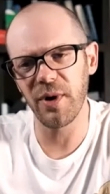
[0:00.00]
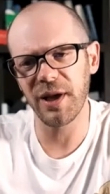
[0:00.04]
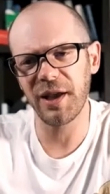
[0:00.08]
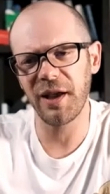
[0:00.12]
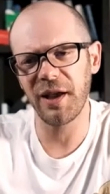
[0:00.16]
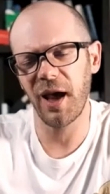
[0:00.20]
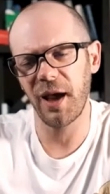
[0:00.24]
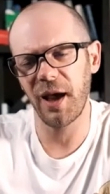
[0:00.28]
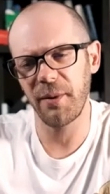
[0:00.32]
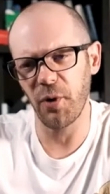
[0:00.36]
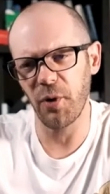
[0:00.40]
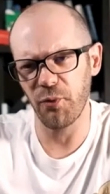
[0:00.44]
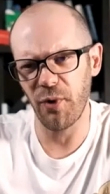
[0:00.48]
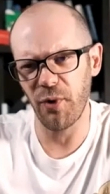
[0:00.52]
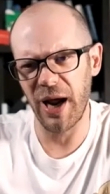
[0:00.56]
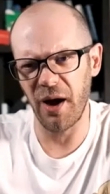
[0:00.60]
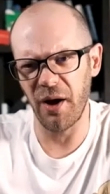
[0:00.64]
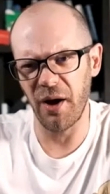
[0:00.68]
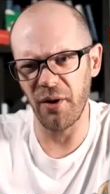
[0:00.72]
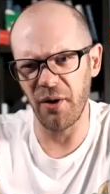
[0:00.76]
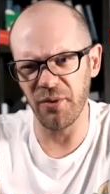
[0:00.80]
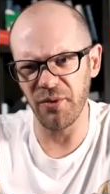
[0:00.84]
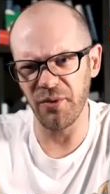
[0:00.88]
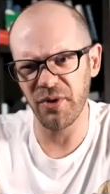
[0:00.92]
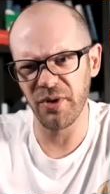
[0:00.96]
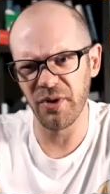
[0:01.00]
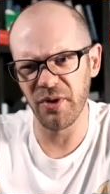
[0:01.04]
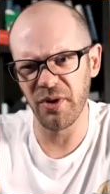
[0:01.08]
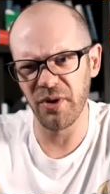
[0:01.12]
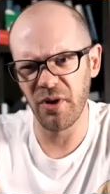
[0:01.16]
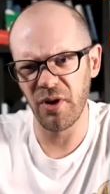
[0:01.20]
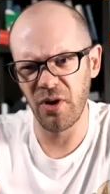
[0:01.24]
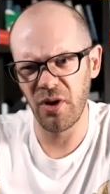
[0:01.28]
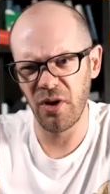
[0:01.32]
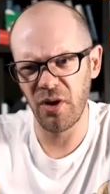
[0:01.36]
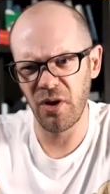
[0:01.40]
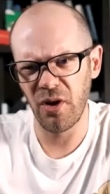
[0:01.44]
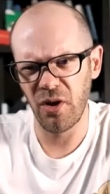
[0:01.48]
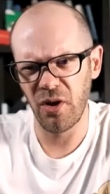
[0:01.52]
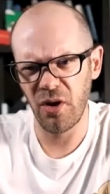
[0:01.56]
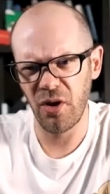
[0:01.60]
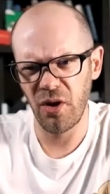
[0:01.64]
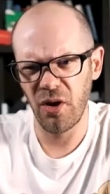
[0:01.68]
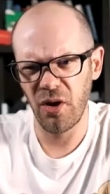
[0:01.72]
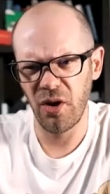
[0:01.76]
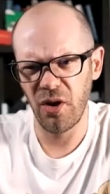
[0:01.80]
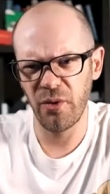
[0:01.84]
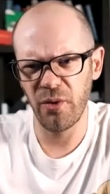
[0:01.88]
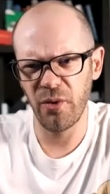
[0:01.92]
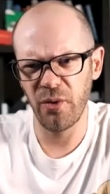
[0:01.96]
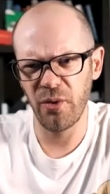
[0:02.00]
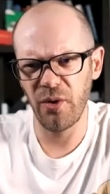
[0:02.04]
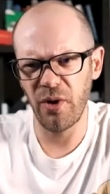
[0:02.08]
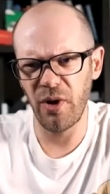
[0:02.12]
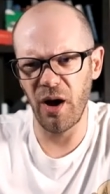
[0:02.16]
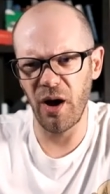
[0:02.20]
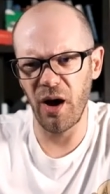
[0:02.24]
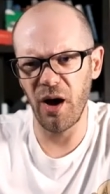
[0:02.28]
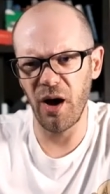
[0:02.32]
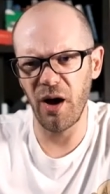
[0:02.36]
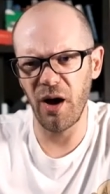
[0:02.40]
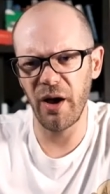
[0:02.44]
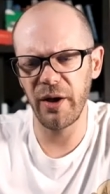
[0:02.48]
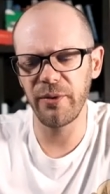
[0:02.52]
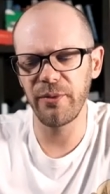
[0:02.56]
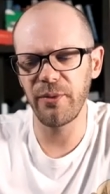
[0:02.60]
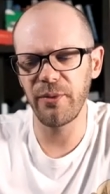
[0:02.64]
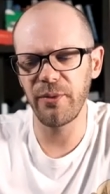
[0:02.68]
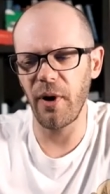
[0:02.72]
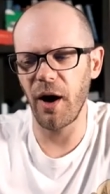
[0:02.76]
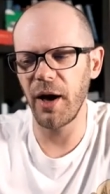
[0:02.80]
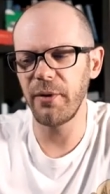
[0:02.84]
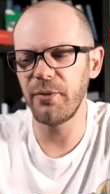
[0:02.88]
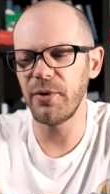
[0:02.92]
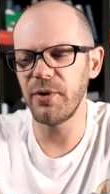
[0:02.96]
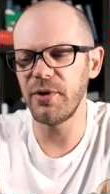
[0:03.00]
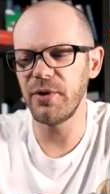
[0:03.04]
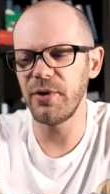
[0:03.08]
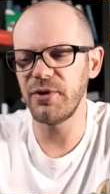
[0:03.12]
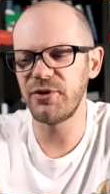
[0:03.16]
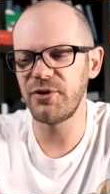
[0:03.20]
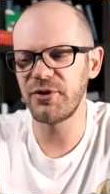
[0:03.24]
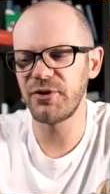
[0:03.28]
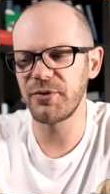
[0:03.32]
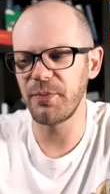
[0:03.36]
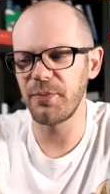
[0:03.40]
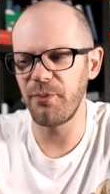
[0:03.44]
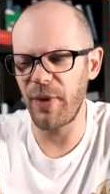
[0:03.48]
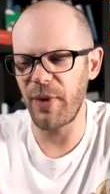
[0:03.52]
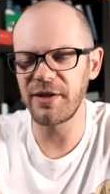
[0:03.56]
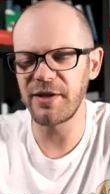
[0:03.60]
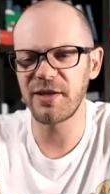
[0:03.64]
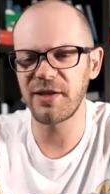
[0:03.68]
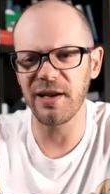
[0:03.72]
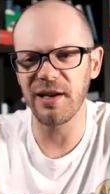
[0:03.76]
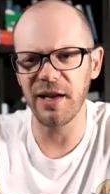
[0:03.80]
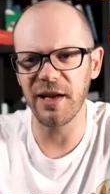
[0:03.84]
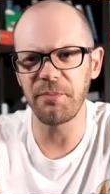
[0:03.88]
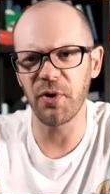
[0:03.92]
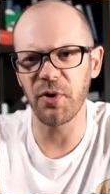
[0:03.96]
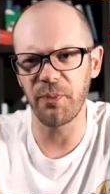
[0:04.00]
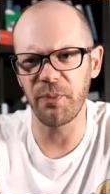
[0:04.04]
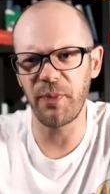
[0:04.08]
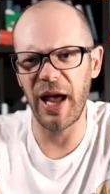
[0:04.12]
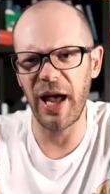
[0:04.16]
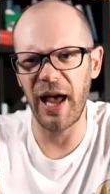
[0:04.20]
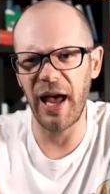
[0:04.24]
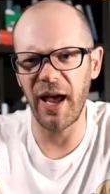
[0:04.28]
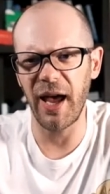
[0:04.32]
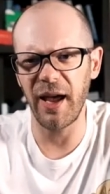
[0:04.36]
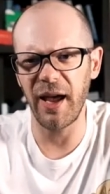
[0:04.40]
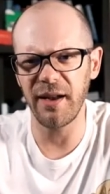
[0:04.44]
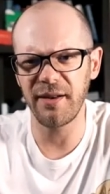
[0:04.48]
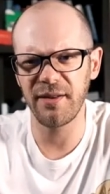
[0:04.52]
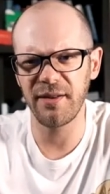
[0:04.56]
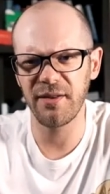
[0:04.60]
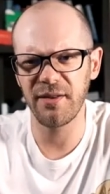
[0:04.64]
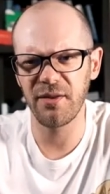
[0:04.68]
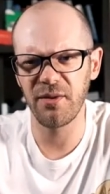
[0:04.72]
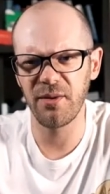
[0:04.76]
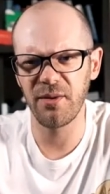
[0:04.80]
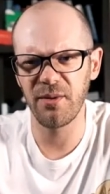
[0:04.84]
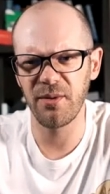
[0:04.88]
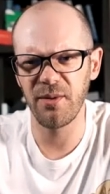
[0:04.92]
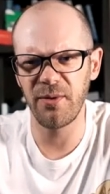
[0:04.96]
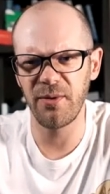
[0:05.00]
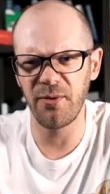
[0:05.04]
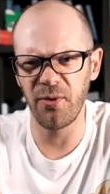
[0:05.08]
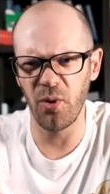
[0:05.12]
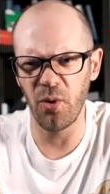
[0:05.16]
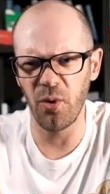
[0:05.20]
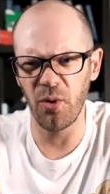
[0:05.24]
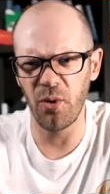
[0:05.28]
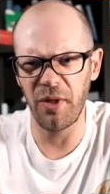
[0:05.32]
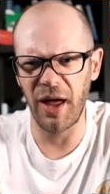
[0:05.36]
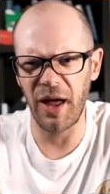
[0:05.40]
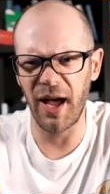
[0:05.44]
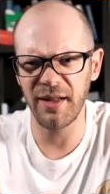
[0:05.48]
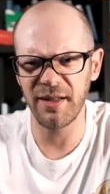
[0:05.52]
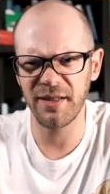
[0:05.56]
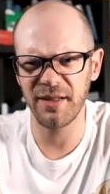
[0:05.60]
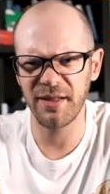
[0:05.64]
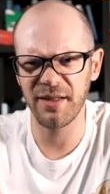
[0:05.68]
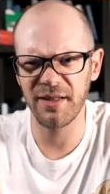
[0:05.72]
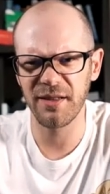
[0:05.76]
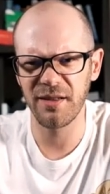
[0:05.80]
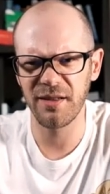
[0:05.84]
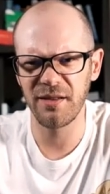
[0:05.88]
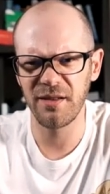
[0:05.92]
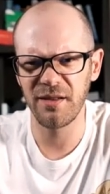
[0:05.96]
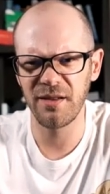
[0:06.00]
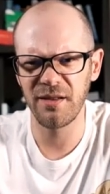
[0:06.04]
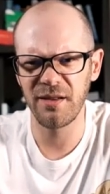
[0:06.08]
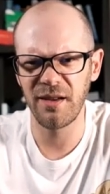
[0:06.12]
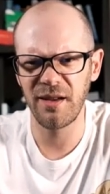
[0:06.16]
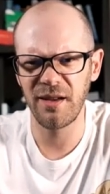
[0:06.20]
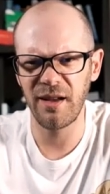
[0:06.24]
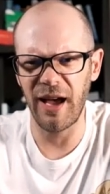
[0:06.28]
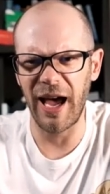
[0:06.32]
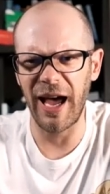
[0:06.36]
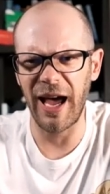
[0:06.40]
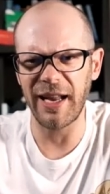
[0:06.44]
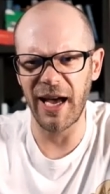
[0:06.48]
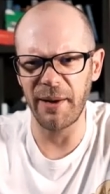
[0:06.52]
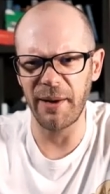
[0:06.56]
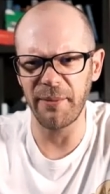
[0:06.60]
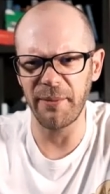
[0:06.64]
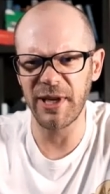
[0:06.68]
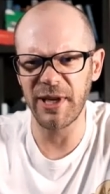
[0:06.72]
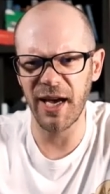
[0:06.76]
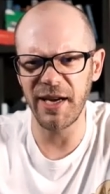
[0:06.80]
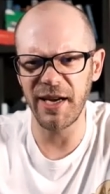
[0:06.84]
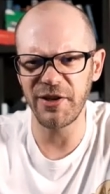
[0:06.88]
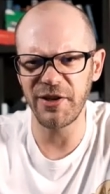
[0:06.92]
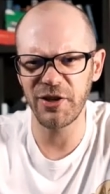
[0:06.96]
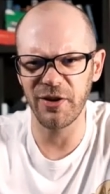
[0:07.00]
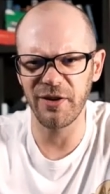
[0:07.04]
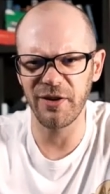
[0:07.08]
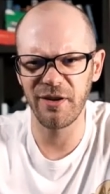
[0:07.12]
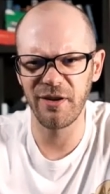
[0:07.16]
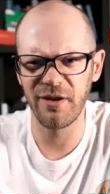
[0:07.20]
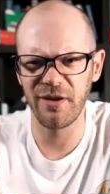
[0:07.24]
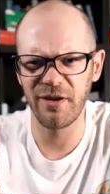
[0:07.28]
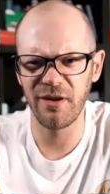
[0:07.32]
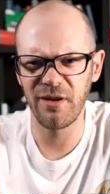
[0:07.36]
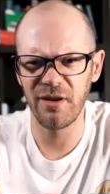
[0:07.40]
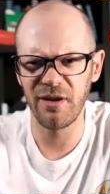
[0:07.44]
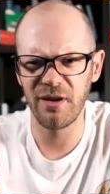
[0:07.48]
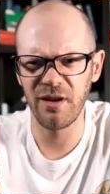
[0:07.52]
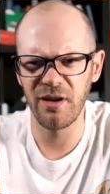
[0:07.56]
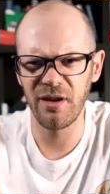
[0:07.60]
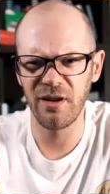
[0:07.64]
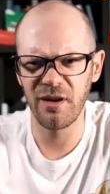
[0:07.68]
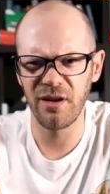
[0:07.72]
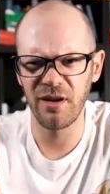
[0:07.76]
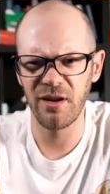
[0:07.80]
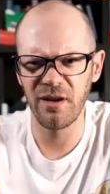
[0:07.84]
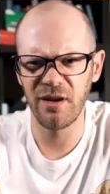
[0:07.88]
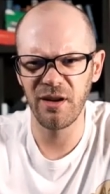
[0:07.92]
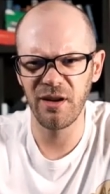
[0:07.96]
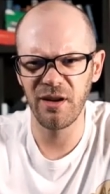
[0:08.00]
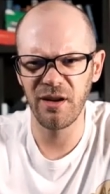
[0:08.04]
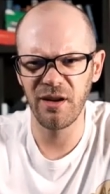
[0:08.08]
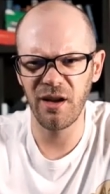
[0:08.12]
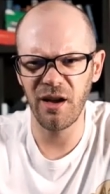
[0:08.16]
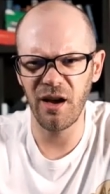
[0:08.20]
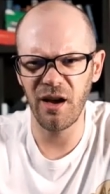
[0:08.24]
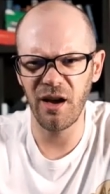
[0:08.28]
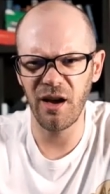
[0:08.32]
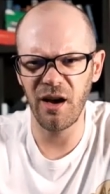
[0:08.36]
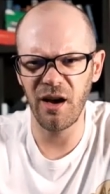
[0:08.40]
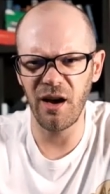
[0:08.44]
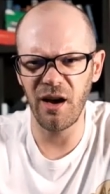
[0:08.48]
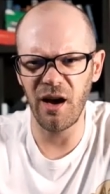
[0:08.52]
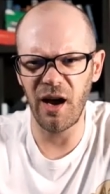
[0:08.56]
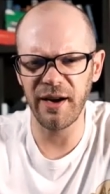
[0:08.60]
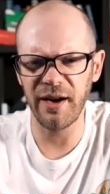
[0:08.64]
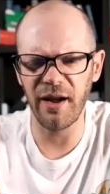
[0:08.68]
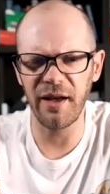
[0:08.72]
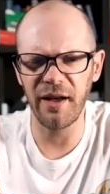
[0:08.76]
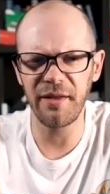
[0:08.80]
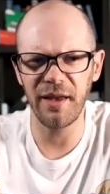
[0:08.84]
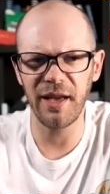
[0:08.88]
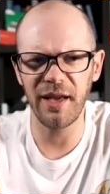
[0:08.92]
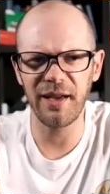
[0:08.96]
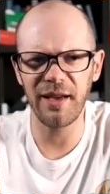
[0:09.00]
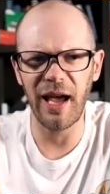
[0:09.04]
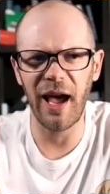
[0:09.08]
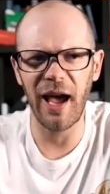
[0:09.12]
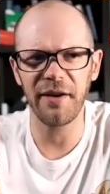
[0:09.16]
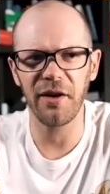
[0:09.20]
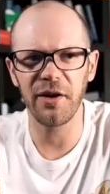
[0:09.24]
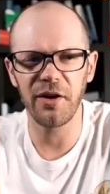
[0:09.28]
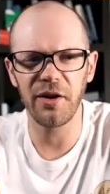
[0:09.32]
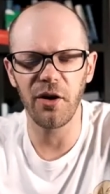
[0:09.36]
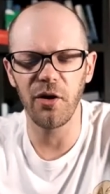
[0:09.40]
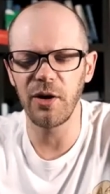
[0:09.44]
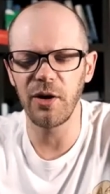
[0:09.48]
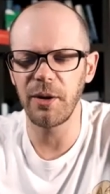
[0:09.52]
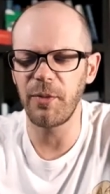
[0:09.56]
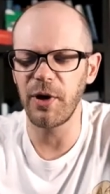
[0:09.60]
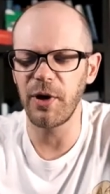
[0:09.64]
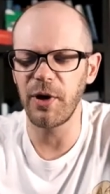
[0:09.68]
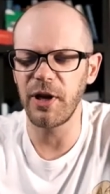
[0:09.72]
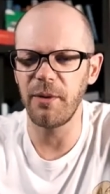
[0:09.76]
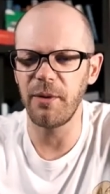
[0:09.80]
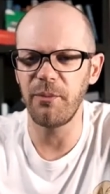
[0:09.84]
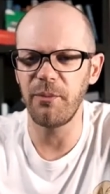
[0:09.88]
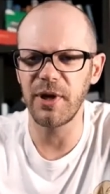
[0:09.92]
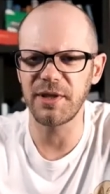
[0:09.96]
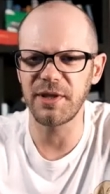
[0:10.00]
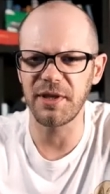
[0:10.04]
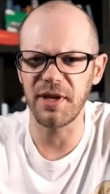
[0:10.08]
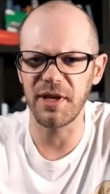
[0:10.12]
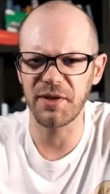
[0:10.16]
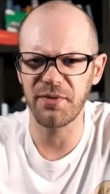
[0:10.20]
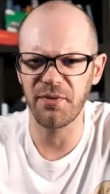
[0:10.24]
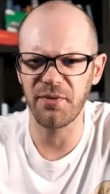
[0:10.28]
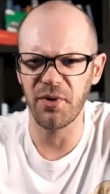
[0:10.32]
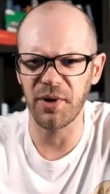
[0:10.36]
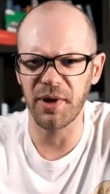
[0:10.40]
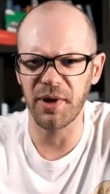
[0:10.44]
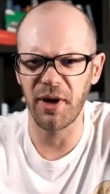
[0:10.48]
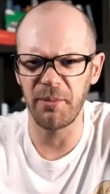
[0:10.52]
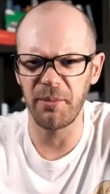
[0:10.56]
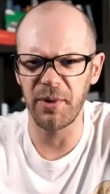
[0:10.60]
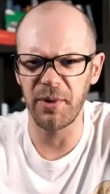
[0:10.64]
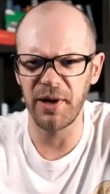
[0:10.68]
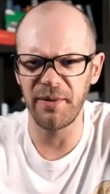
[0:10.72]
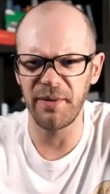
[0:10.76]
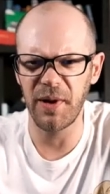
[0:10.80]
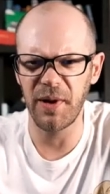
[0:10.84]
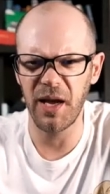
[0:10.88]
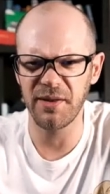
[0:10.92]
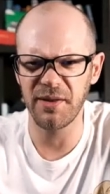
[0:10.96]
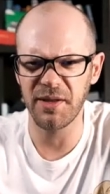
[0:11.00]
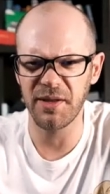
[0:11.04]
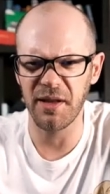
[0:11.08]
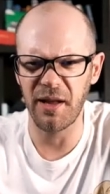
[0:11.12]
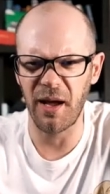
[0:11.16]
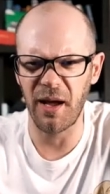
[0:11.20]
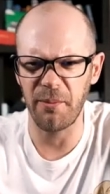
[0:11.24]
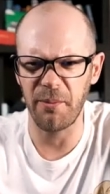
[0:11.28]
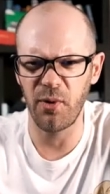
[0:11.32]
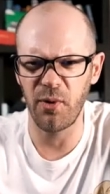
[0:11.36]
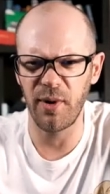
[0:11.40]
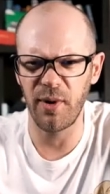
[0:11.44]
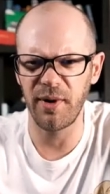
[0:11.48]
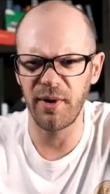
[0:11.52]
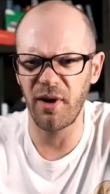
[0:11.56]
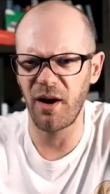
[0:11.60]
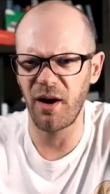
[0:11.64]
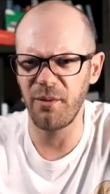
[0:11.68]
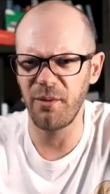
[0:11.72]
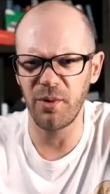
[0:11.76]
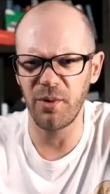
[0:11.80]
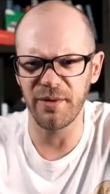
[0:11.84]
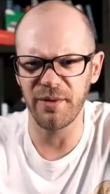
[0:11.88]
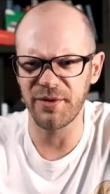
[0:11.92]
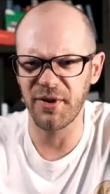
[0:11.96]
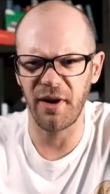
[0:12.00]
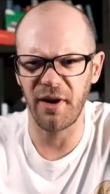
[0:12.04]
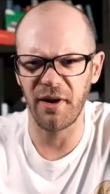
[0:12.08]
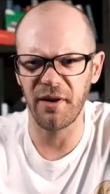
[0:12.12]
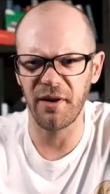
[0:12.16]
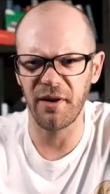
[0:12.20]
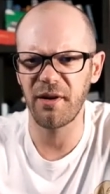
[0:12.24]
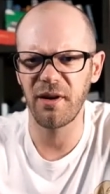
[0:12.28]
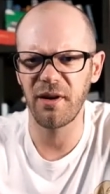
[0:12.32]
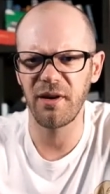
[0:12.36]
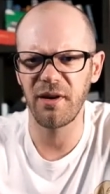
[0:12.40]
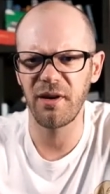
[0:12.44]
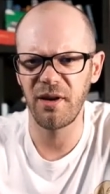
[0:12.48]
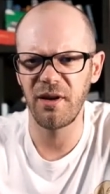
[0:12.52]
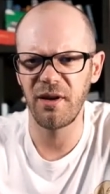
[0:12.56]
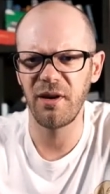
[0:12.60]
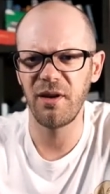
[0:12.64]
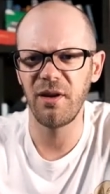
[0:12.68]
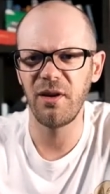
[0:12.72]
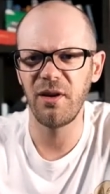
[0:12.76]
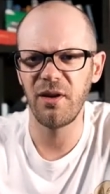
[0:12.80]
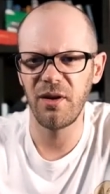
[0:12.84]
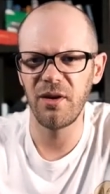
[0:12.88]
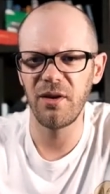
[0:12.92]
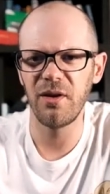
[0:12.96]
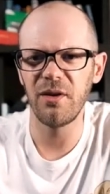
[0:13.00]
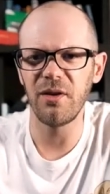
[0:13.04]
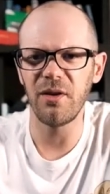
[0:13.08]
came around, I I was mentally prepared for that adaptation. Uh, and I think had I'd only been in business for a couple of years at that point, I would have sunk. Mm.